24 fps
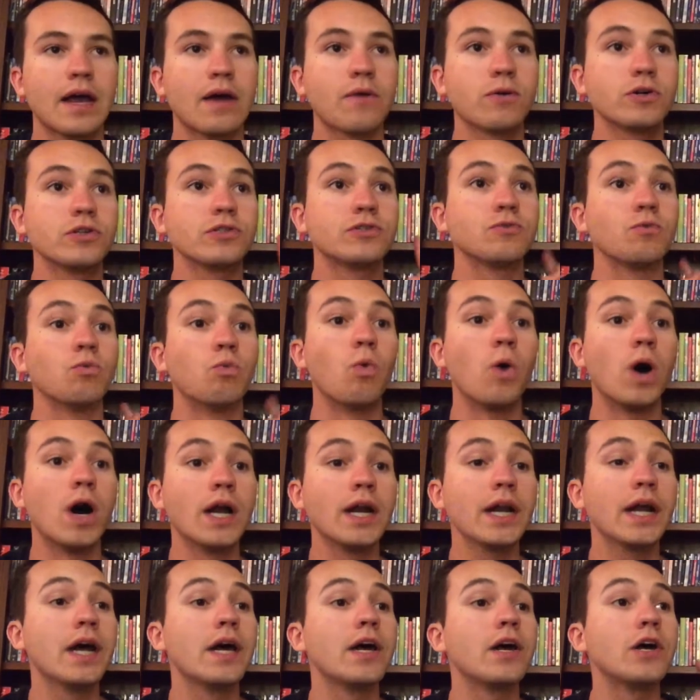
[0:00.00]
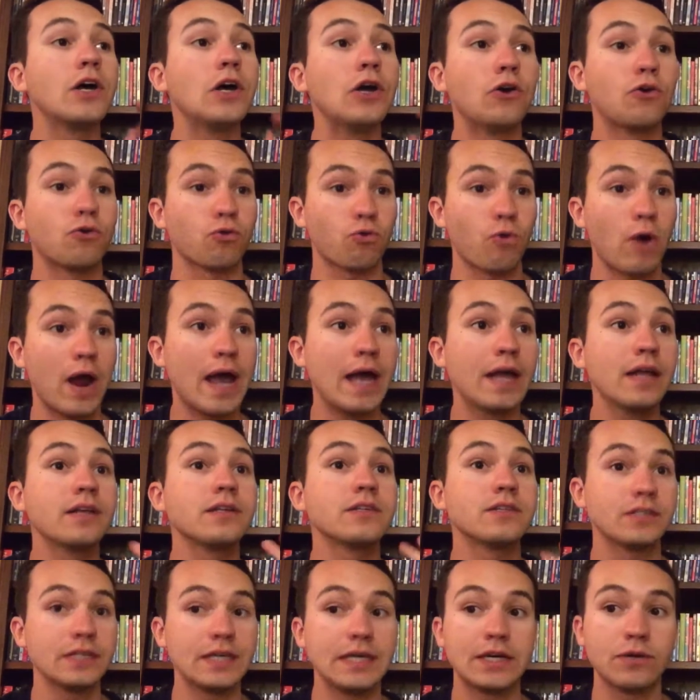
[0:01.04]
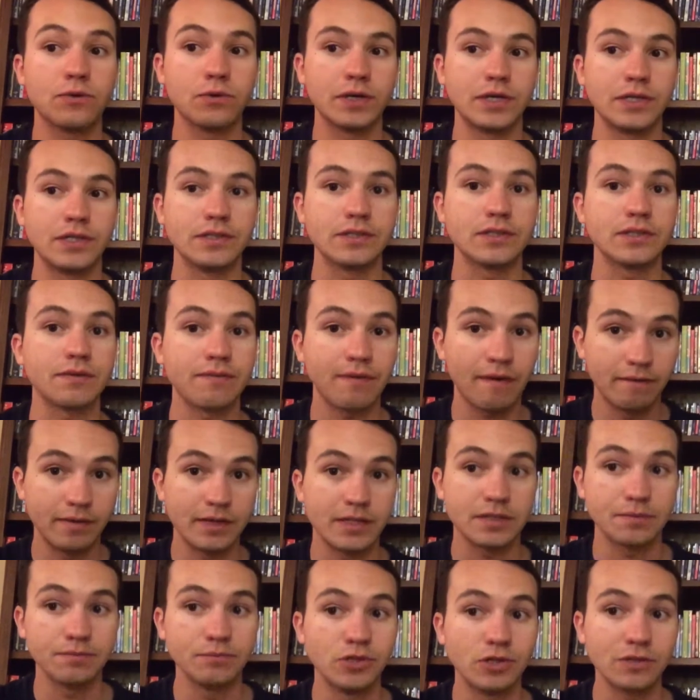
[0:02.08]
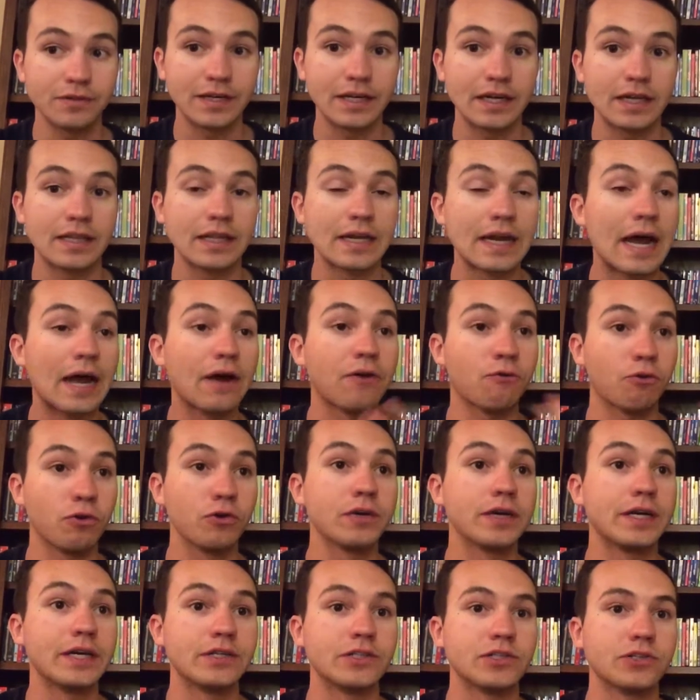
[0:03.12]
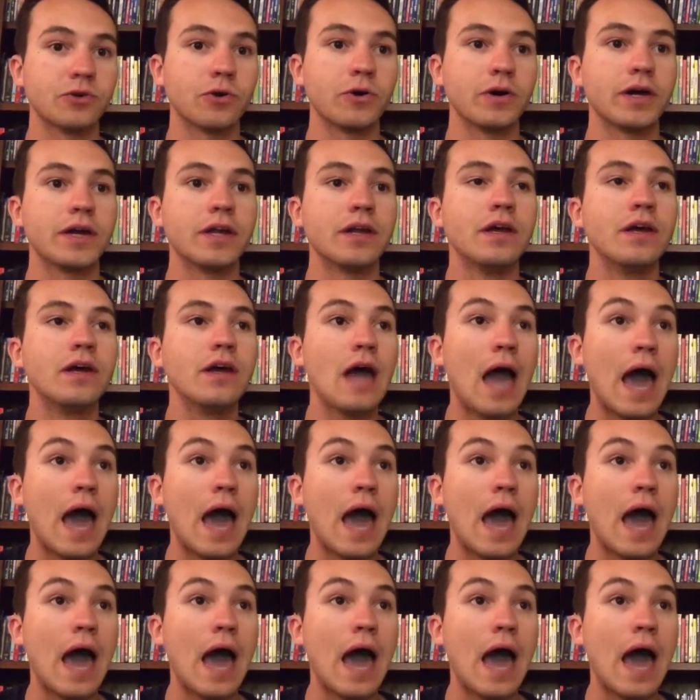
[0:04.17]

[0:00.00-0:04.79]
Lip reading: There was one great sequence from this movie that I really enjoyed,